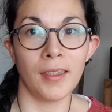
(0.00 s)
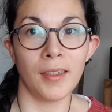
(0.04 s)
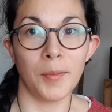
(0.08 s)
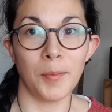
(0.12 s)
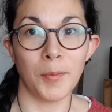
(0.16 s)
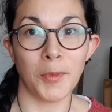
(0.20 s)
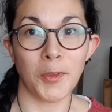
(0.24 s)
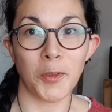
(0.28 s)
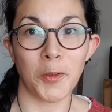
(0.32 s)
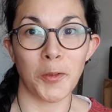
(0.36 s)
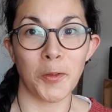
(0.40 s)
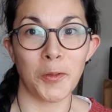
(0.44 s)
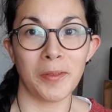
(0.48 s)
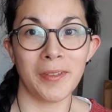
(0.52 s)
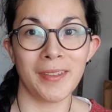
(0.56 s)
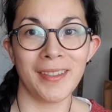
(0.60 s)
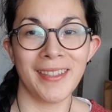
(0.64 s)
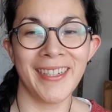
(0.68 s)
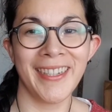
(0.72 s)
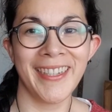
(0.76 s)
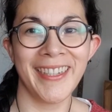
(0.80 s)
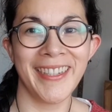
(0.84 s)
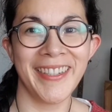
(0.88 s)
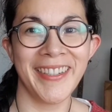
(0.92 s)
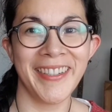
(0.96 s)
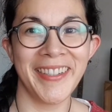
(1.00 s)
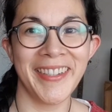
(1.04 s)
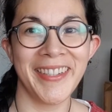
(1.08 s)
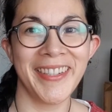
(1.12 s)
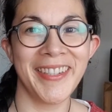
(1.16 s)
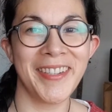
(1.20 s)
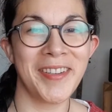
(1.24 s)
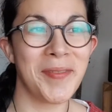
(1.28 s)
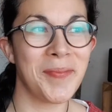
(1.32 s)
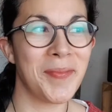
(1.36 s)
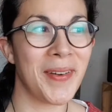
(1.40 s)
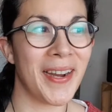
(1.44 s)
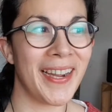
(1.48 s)
So
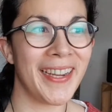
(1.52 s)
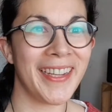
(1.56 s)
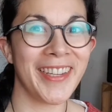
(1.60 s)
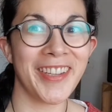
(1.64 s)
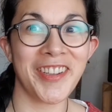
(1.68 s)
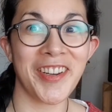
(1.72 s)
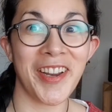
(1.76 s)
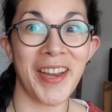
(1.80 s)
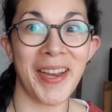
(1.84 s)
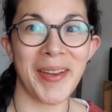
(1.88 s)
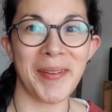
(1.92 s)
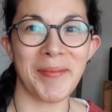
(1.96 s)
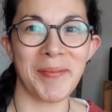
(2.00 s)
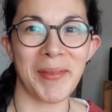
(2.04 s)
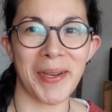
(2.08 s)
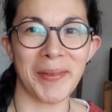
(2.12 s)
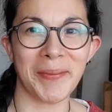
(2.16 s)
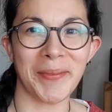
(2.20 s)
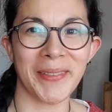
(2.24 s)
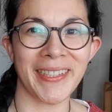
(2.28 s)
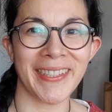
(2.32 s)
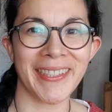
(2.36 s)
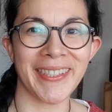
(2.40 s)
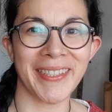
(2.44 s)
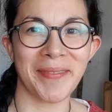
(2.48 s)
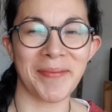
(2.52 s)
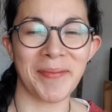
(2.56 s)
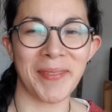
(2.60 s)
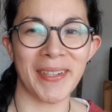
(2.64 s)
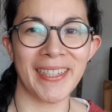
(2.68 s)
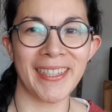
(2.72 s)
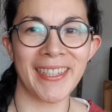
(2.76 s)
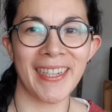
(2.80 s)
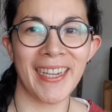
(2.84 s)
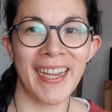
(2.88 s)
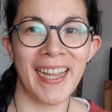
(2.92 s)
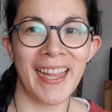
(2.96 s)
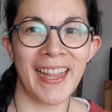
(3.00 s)
to my shame, I must
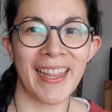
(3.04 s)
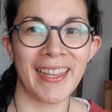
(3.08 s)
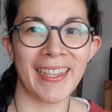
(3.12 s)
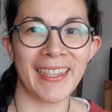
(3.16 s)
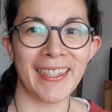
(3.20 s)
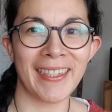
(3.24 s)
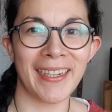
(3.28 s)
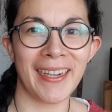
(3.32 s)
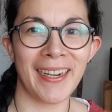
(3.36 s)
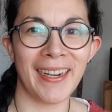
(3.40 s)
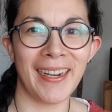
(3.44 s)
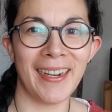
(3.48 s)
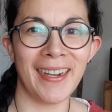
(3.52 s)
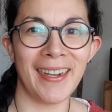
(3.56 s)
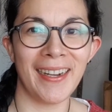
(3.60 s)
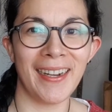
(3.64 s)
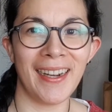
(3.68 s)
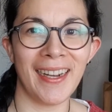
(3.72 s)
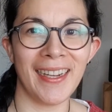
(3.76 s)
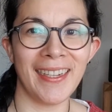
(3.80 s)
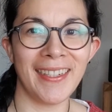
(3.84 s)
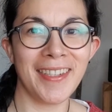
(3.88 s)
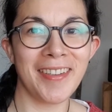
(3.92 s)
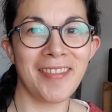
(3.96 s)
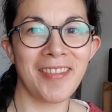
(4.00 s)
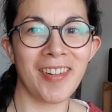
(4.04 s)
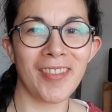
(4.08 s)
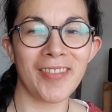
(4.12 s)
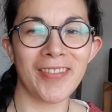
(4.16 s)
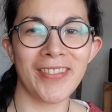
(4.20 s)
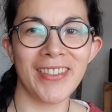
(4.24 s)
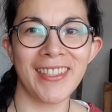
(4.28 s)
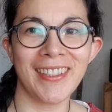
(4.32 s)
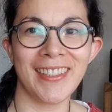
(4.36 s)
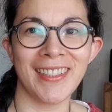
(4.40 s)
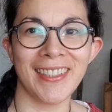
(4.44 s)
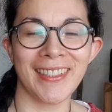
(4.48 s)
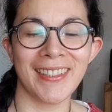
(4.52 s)
admit that I did not
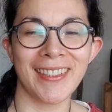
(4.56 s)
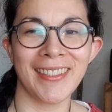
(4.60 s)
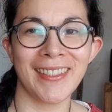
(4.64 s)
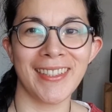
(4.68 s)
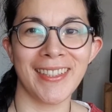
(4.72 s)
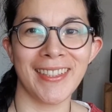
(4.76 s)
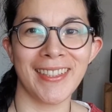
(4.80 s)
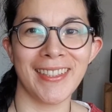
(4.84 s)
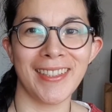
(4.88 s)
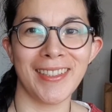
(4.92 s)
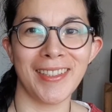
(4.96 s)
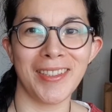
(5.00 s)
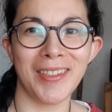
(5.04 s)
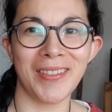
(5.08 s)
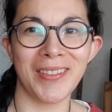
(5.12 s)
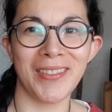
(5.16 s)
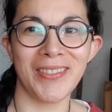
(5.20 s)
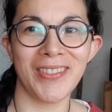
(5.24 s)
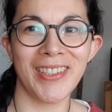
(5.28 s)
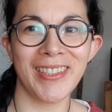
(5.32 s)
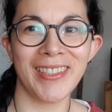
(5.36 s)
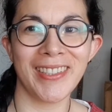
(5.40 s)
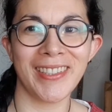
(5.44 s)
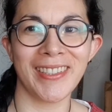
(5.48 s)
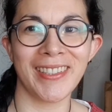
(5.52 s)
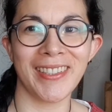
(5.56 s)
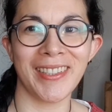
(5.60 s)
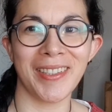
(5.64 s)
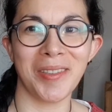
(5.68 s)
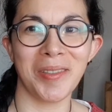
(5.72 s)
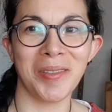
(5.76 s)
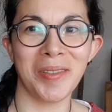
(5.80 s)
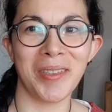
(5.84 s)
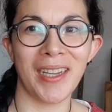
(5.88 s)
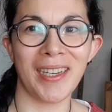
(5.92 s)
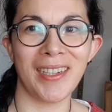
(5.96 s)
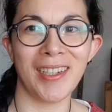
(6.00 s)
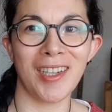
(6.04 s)
read this in
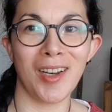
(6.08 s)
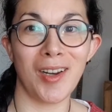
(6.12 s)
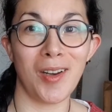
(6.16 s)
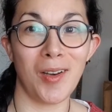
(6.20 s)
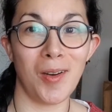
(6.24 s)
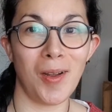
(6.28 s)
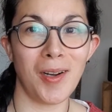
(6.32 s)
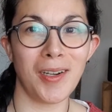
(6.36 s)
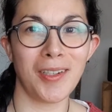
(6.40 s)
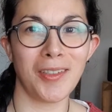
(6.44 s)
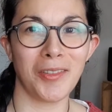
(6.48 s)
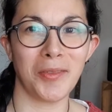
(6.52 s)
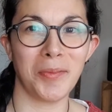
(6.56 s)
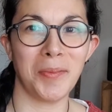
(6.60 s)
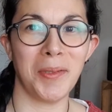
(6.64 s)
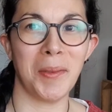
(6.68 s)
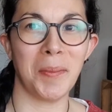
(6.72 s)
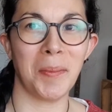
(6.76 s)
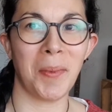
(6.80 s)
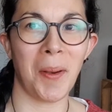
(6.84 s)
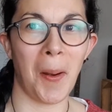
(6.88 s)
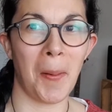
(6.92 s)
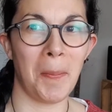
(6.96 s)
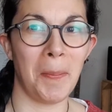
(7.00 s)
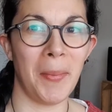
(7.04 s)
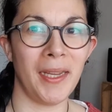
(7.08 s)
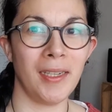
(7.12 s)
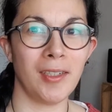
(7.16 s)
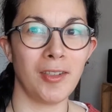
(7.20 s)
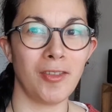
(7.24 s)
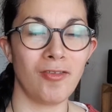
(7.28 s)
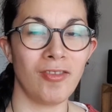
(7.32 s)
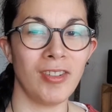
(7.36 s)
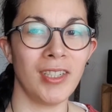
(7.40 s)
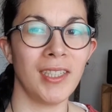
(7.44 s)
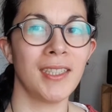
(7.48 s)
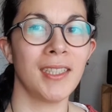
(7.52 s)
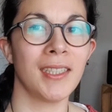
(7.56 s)
university, and a lot of people are made to
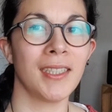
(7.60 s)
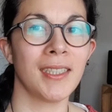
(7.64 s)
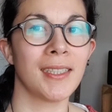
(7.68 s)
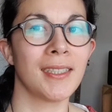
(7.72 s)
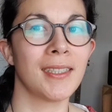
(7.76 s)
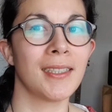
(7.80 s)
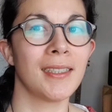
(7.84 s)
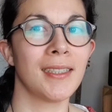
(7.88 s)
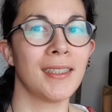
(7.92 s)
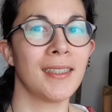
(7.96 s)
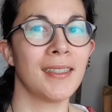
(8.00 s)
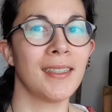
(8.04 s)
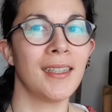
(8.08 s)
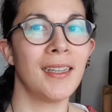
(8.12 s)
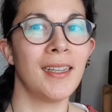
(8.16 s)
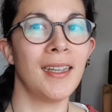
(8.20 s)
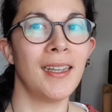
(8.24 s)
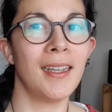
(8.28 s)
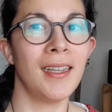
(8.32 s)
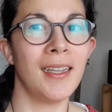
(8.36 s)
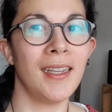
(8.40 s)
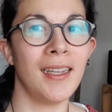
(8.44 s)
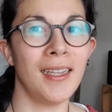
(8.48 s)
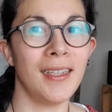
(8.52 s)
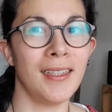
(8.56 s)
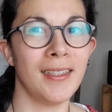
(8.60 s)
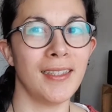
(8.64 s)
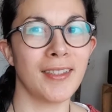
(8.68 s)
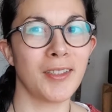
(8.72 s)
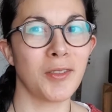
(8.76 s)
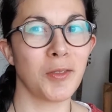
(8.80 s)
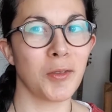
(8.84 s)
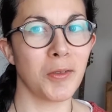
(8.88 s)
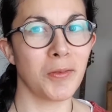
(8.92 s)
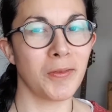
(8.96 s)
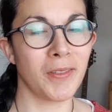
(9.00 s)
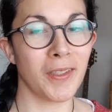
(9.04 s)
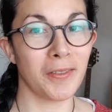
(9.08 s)
read this in
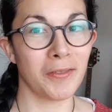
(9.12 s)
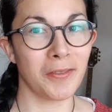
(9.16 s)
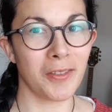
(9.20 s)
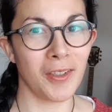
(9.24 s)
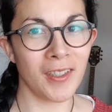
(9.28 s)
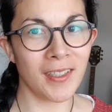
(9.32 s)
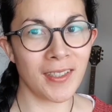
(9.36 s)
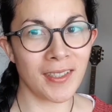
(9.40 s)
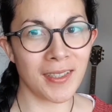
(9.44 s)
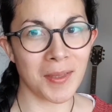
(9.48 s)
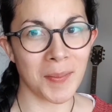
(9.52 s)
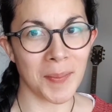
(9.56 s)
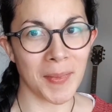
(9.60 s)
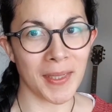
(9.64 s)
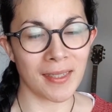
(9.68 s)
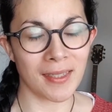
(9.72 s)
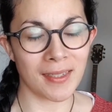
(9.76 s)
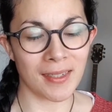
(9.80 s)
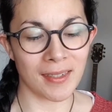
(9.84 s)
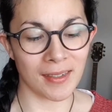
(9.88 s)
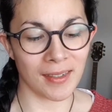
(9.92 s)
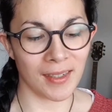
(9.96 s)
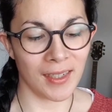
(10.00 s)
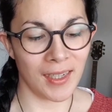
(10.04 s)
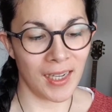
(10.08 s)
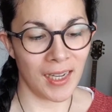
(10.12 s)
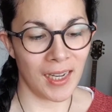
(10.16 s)
sort of their first semester.